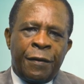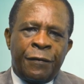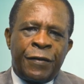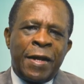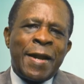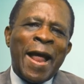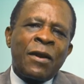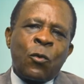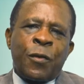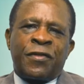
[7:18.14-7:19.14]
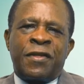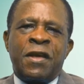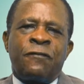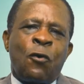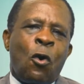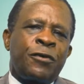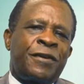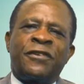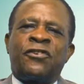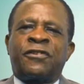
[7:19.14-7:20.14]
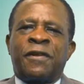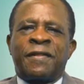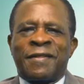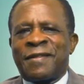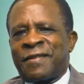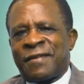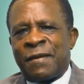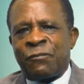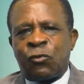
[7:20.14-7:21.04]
The inadequacy of our digital system